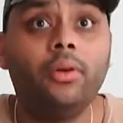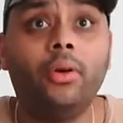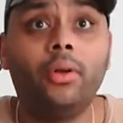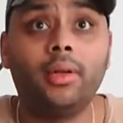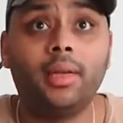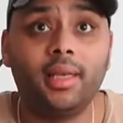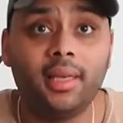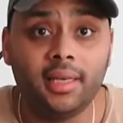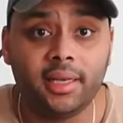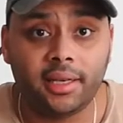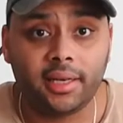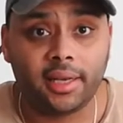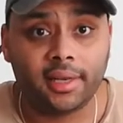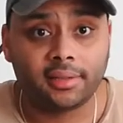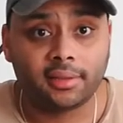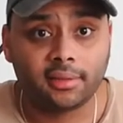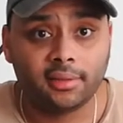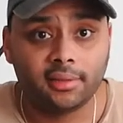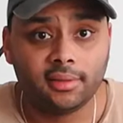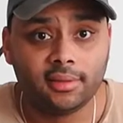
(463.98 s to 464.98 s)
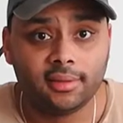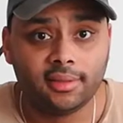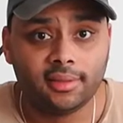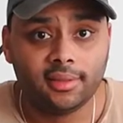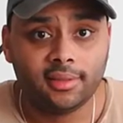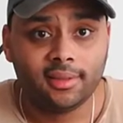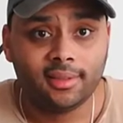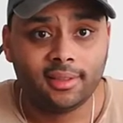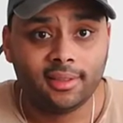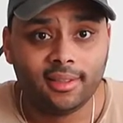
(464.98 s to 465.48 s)
the internet,
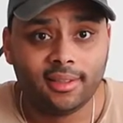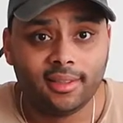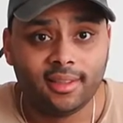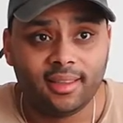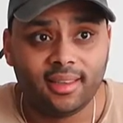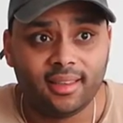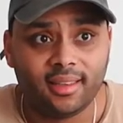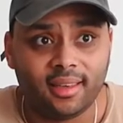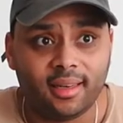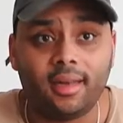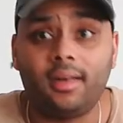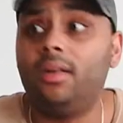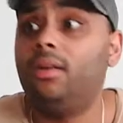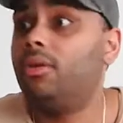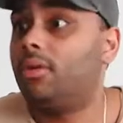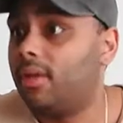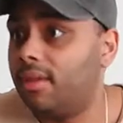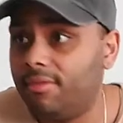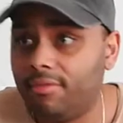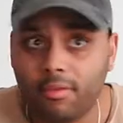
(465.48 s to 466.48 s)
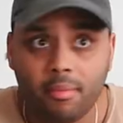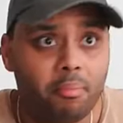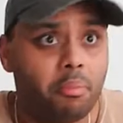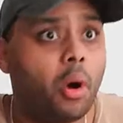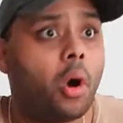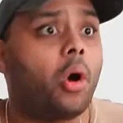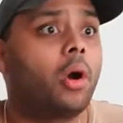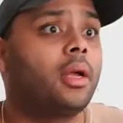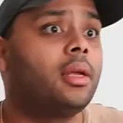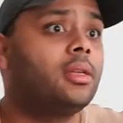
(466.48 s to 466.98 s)
looking for
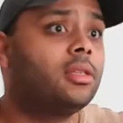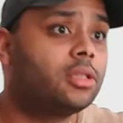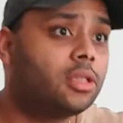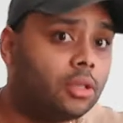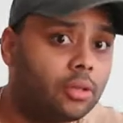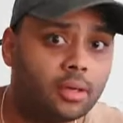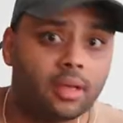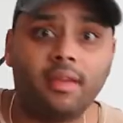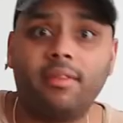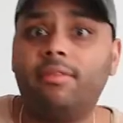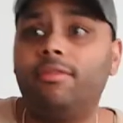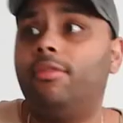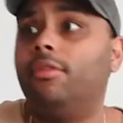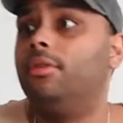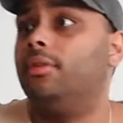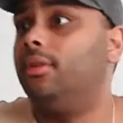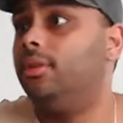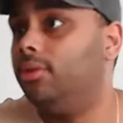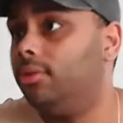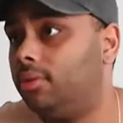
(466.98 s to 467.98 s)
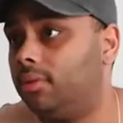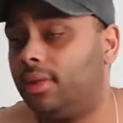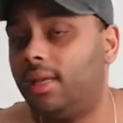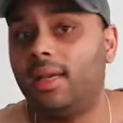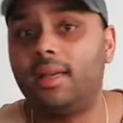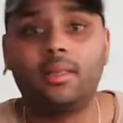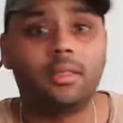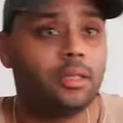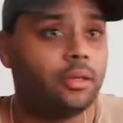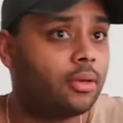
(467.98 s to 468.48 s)
bargains, looking for new
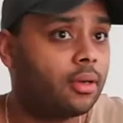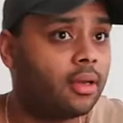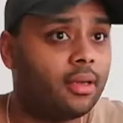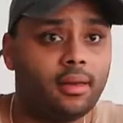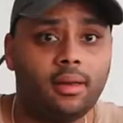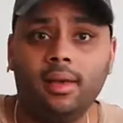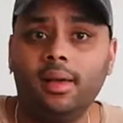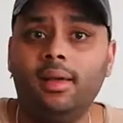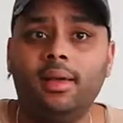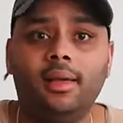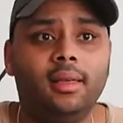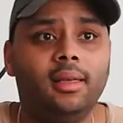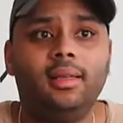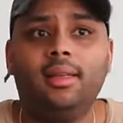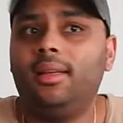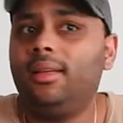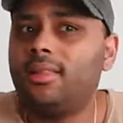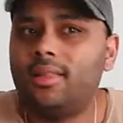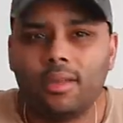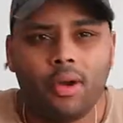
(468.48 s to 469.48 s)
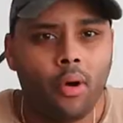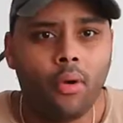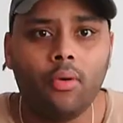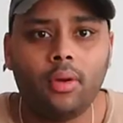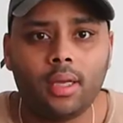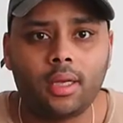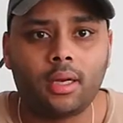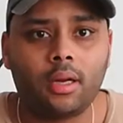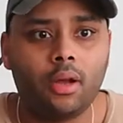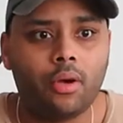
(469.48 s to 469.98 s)
things, looking. It's
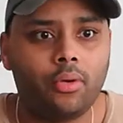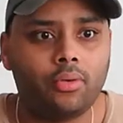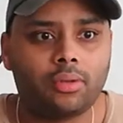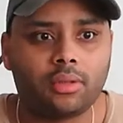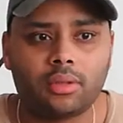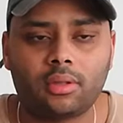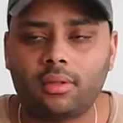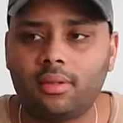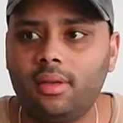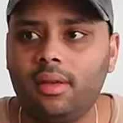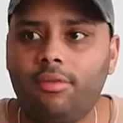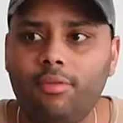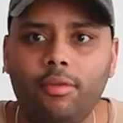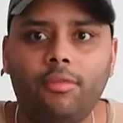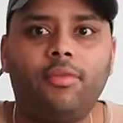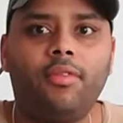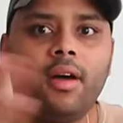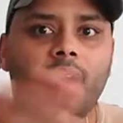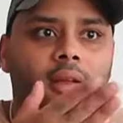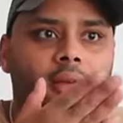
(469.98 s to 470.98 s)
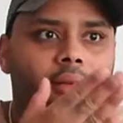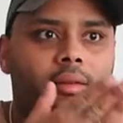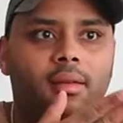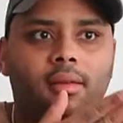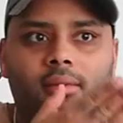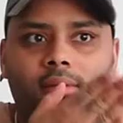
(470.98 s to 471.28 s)
only clothes. If you find